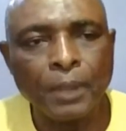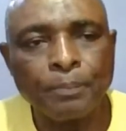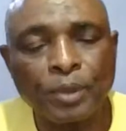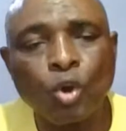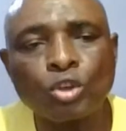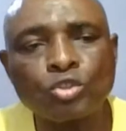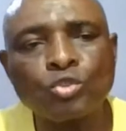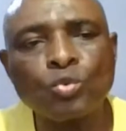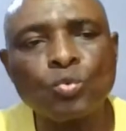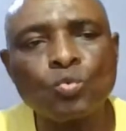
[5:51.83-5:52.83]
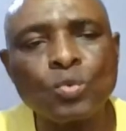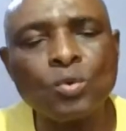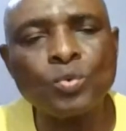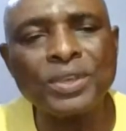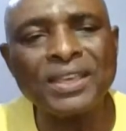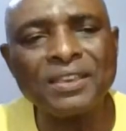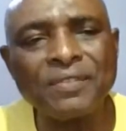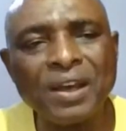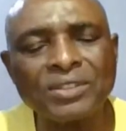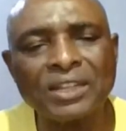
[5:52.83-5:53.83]
Because when we give
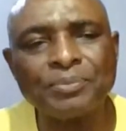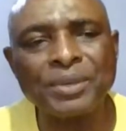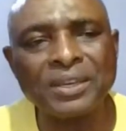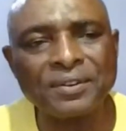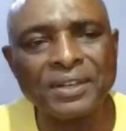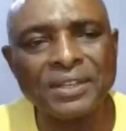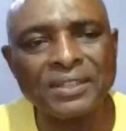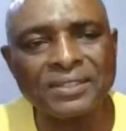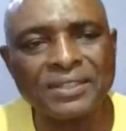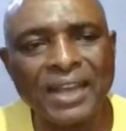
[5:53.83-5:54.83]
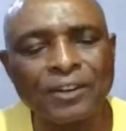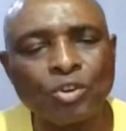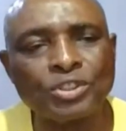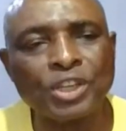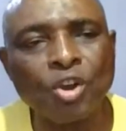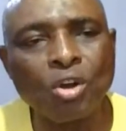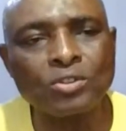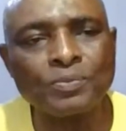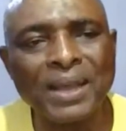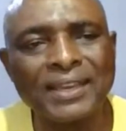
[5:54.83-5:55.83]
out admin credits and nothing
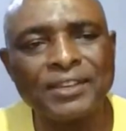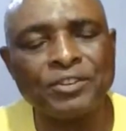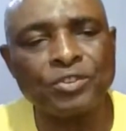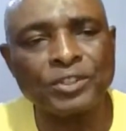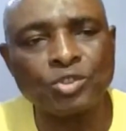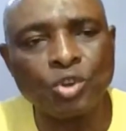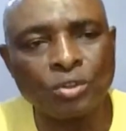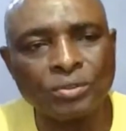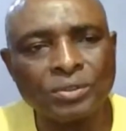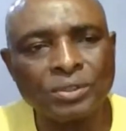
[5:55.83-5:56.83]
comes back in return,